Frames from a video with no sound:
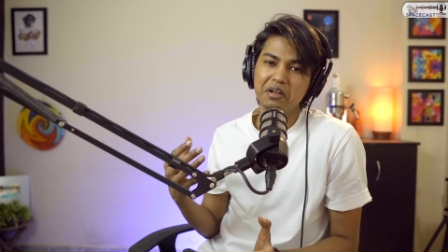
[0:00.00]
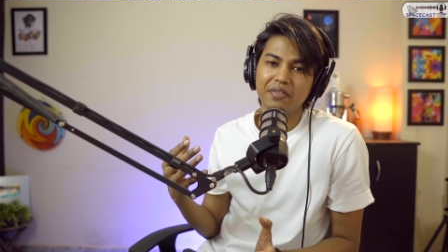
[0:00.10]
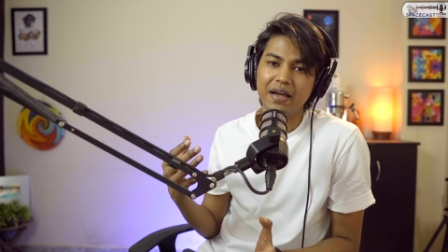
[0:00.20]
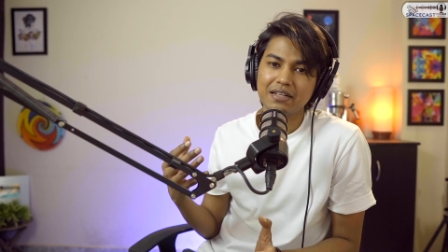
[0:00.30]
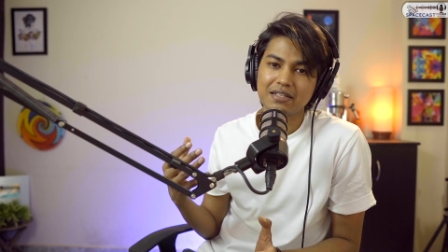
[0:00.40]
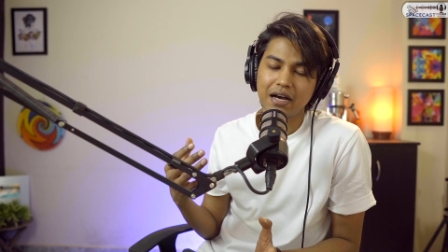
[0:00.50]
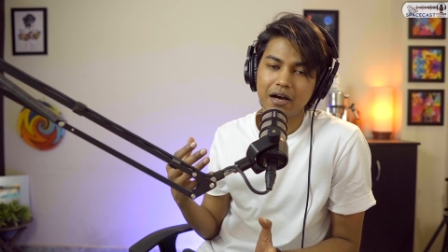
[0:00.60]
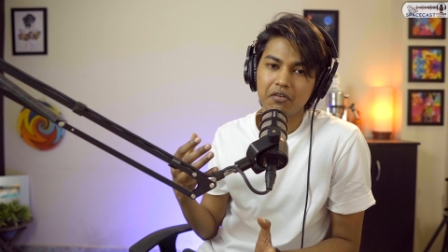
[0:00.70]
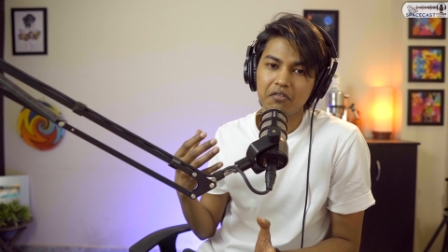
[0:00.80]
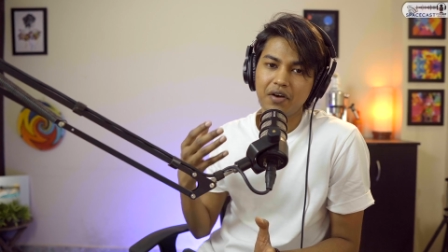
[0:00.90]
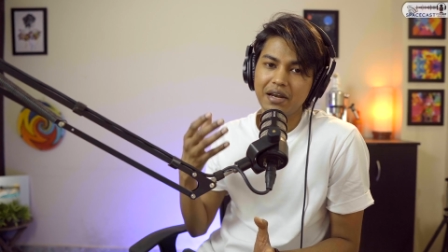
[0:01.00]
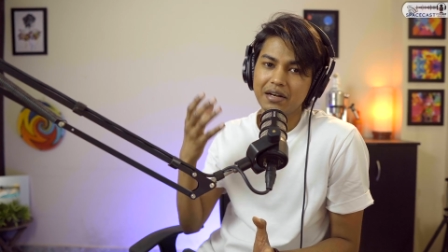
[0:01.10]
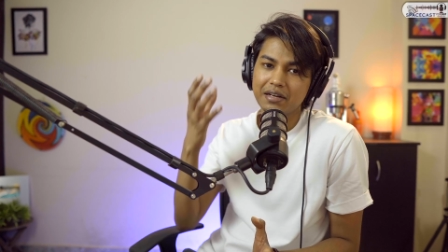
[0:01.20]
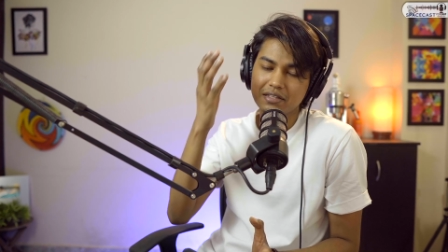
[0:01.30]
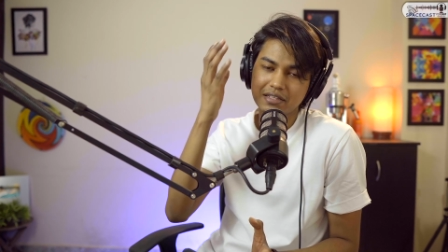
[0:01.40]
that star when
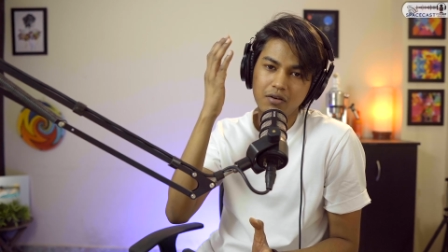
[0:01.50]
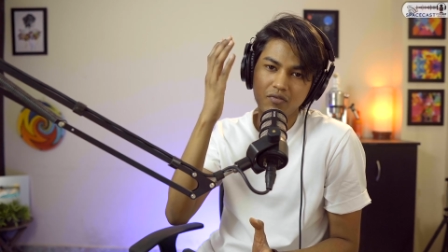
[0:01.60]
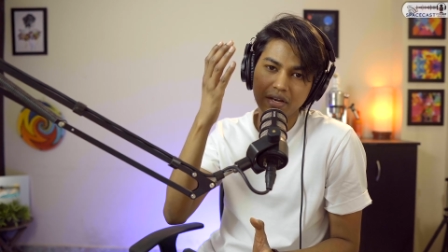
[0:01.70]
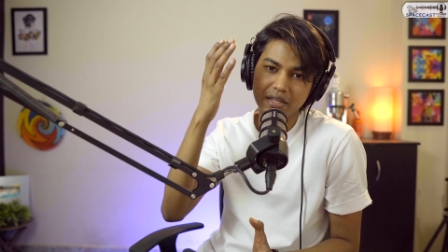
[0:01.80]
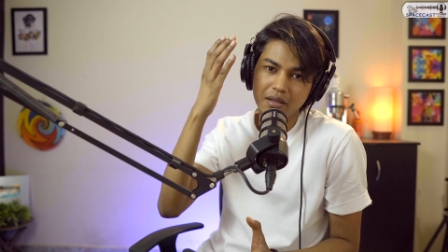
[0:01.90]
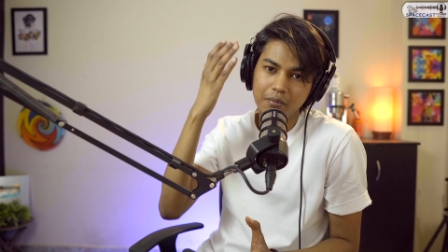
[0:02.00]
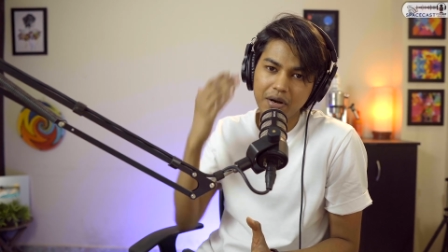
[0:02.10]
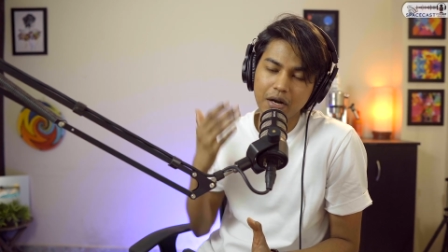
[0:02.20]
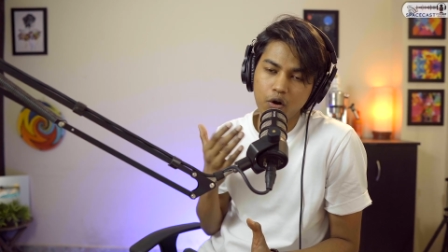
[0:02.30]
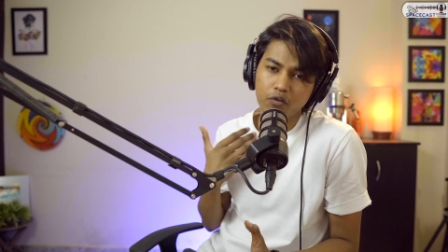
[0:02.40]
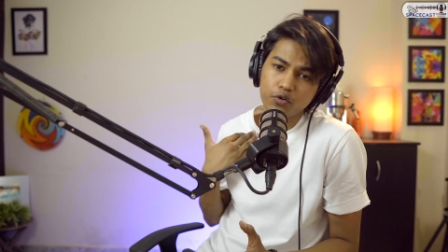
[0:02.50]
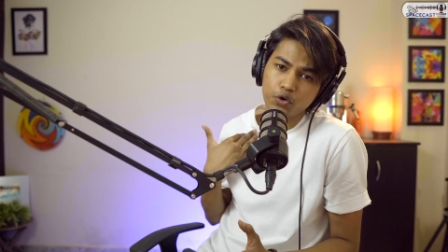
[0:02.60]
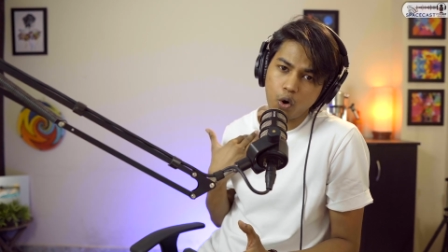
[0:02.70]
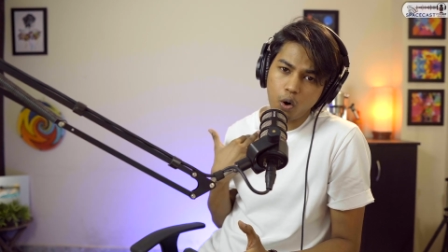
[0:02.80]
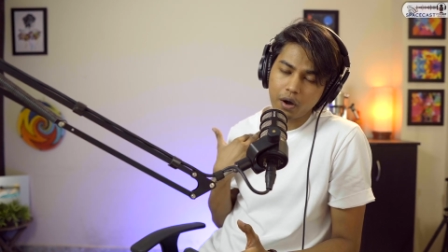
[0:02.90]
it is somewhere in the middle of
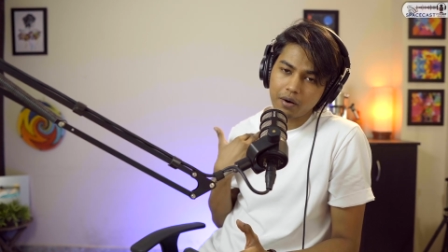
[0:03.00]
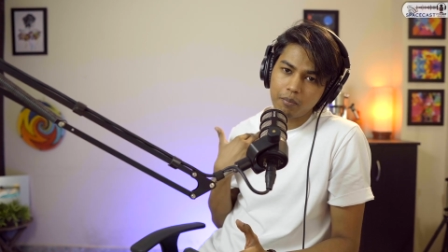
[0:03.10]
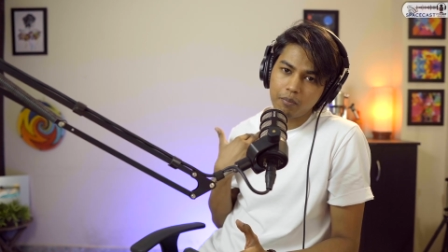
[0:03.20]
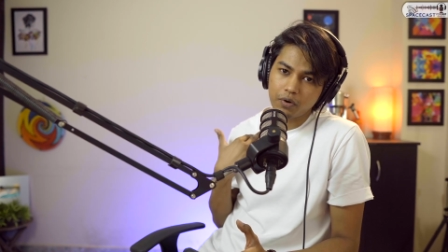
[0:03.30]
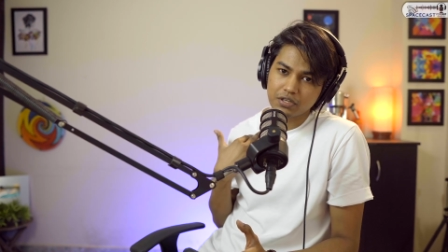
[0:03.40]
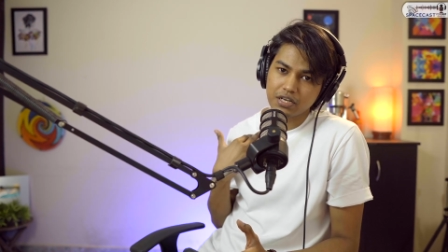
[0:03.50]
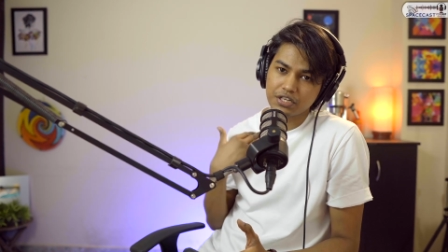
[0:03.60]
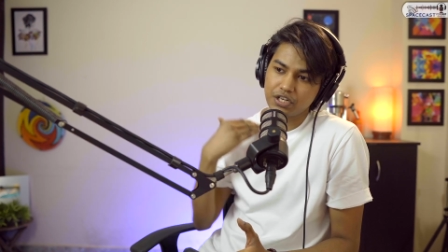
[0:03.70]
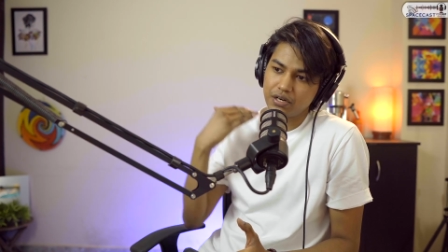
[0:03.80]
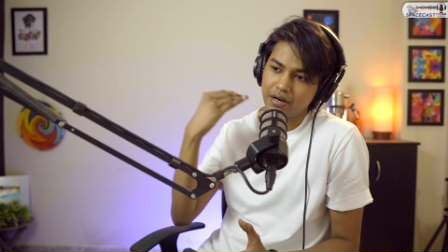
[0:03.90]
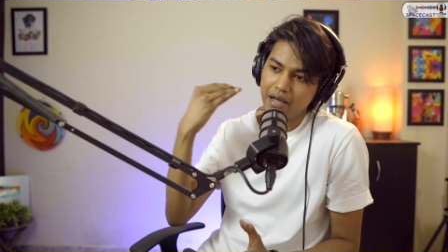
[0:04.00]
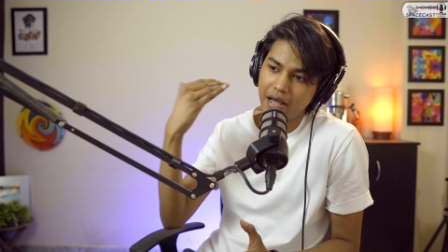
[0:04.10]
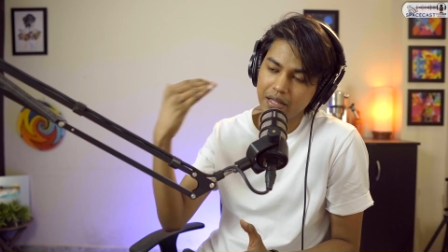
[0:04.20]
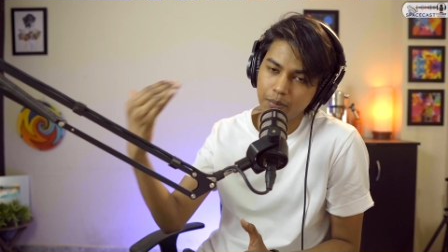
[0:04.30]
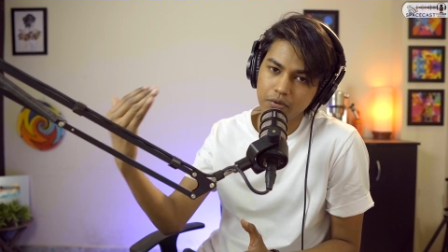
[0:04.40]
your position
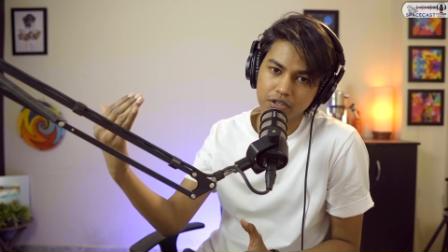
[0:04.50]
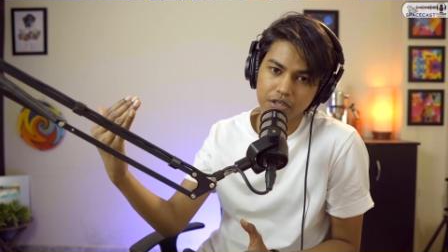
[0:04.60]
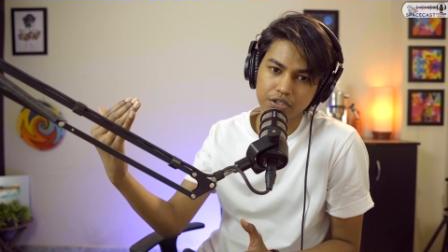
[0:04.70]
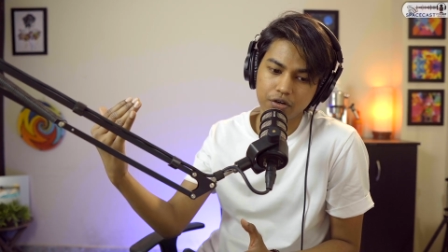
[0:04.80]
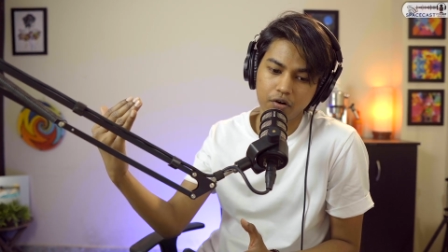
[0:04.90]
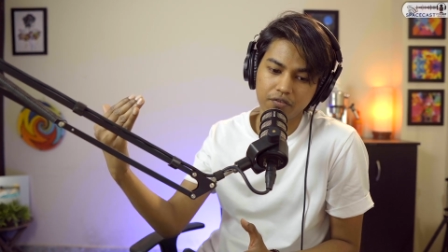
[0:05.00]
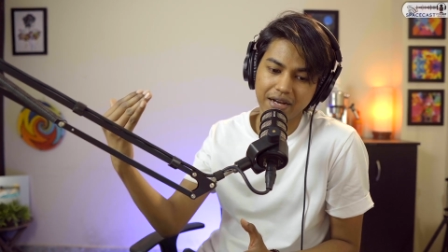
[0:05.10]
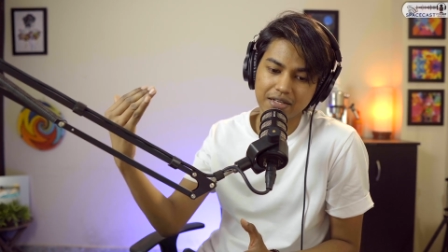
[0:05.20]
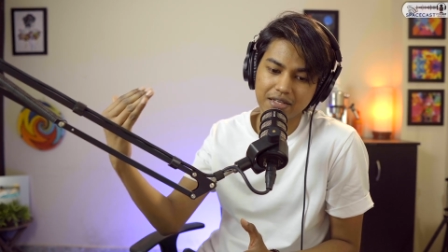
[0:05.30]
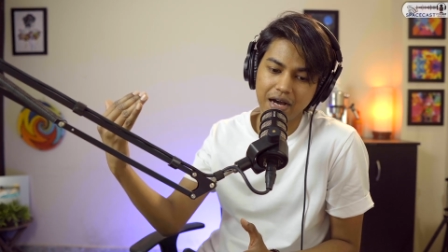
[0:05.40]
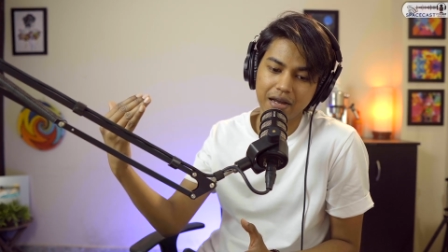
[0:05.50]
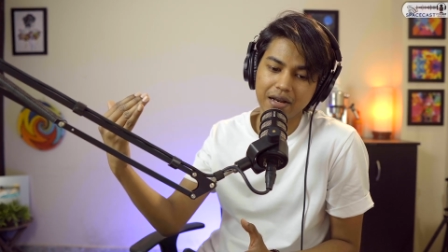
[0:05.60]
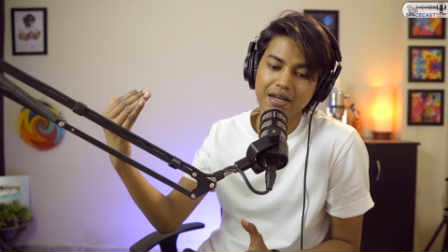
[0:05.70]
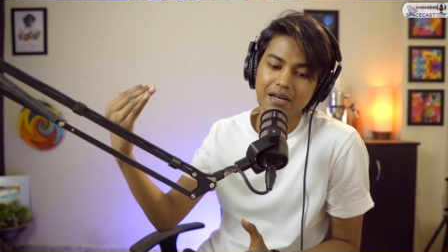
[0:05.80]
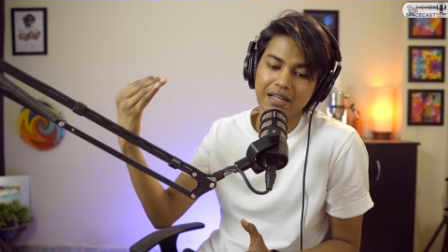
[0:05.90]
and the position of that star
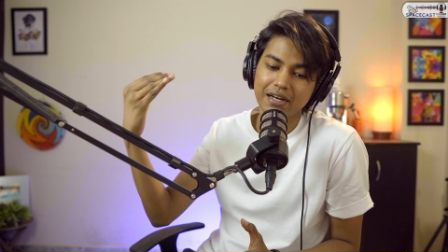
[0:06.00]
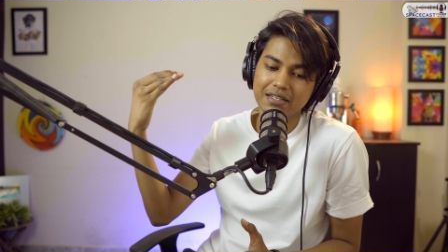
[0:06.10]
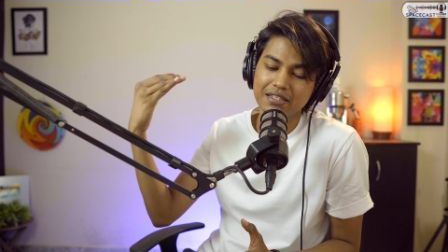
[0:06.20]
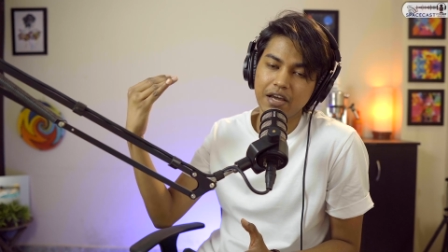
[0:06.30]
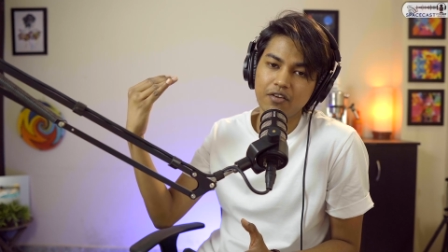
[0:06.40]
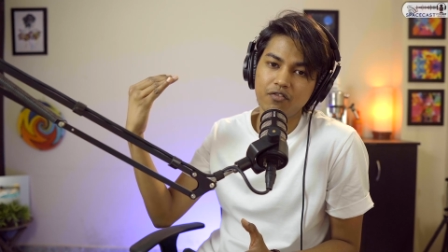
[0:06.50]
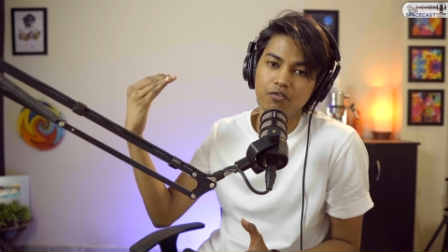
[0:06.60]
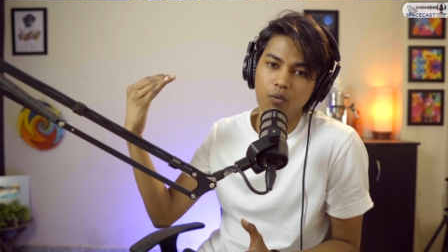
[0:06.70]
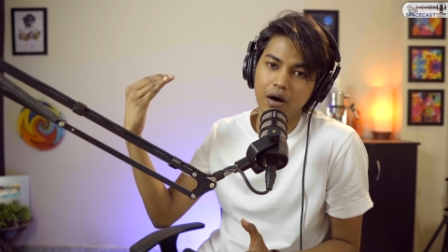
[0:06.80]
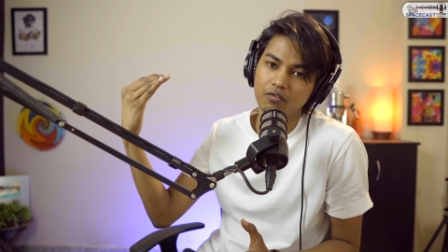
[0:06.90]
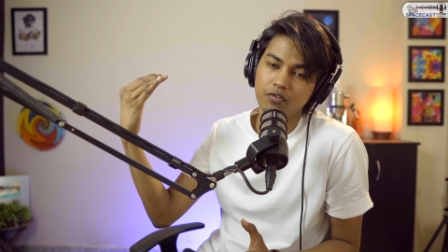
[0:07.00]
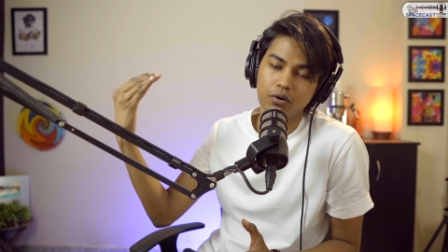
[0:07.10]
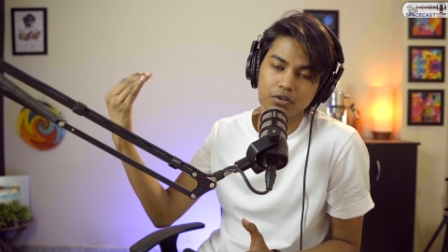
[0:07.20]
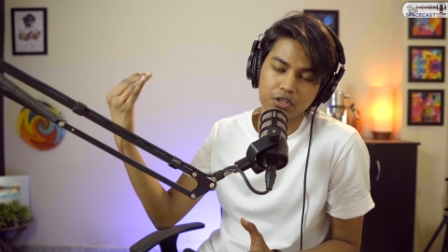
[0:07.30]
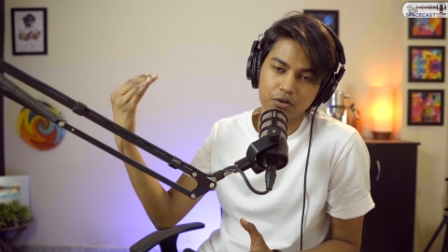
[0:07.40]
that is
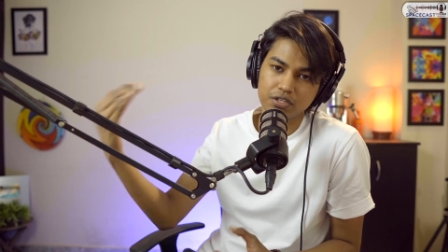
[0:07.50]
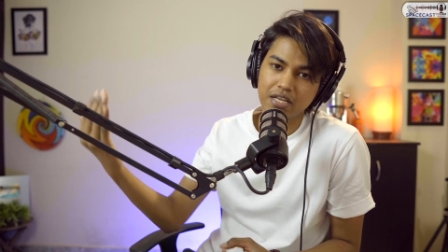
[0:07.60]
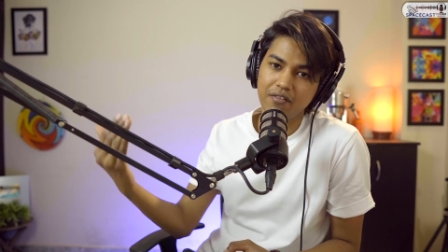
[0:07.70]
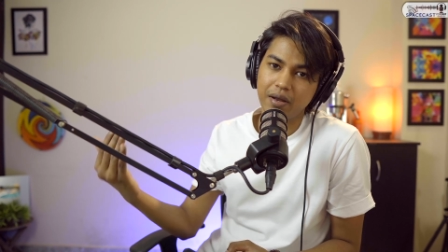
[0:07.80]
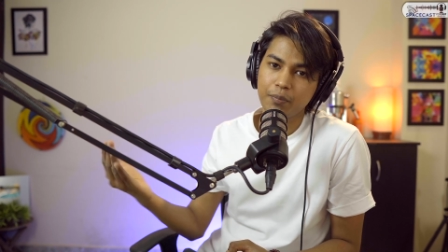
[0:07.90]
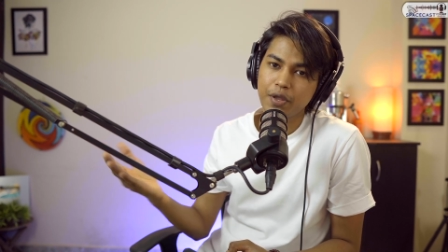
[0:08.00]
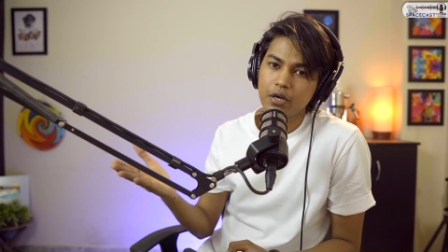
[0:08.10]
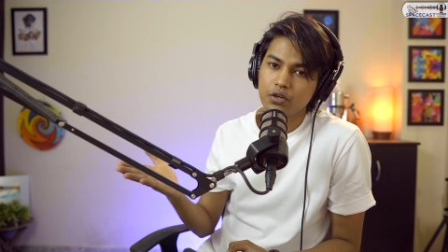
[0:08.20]
J1407.